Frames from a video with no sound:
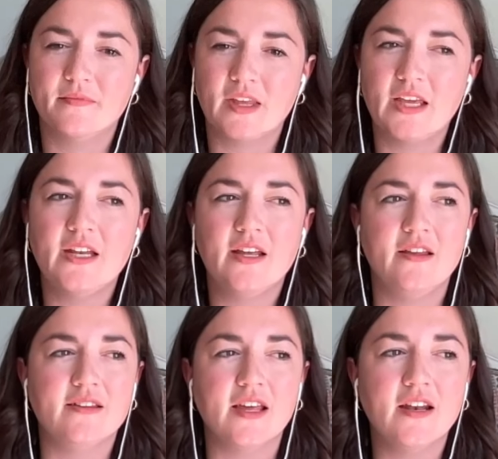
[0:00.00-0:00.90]
It
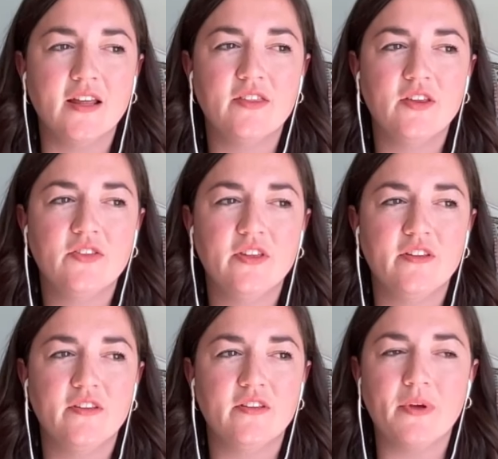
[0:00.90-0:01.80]
is. And I think
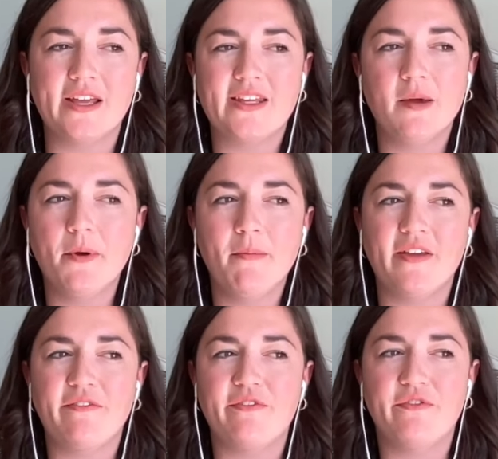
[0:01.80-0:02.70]
that I can't put my
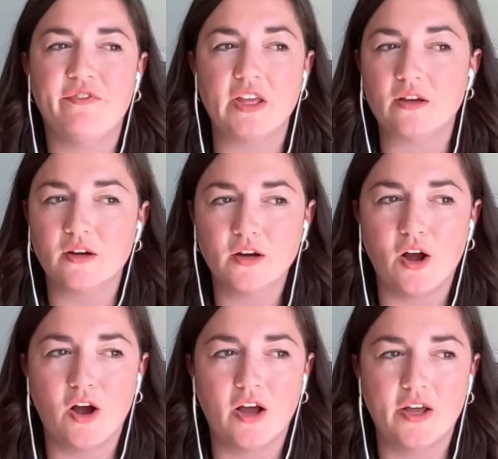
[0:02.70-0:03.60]
finger
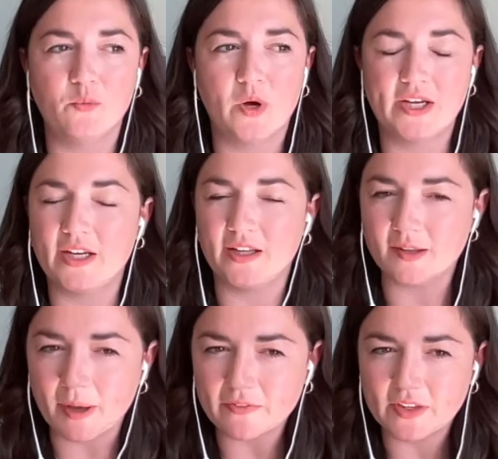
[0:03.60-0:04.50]
on what it is
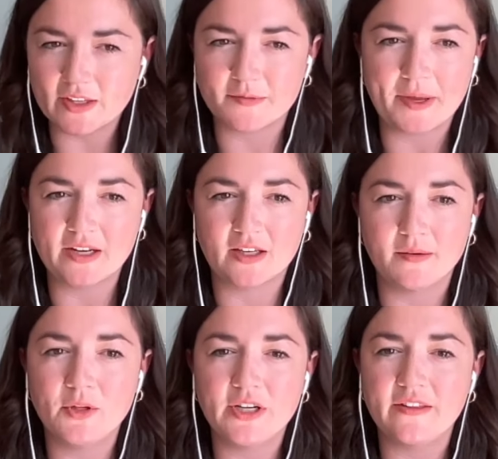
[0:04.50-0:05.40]
about the Hispanic
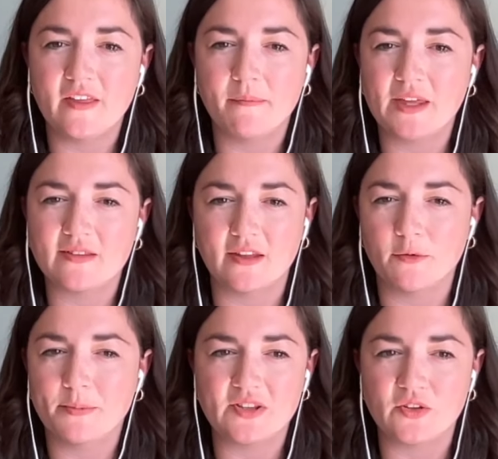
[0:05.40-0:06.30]
community that makes
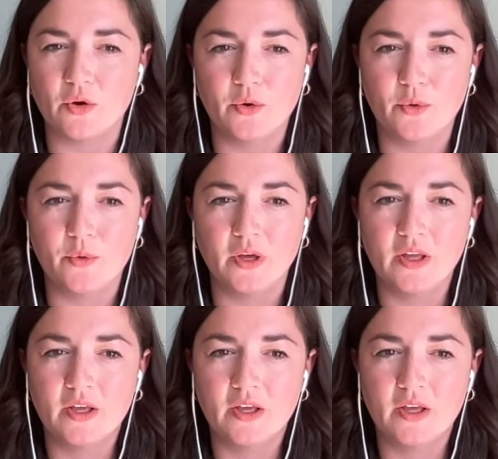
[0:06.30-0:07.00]
therapy so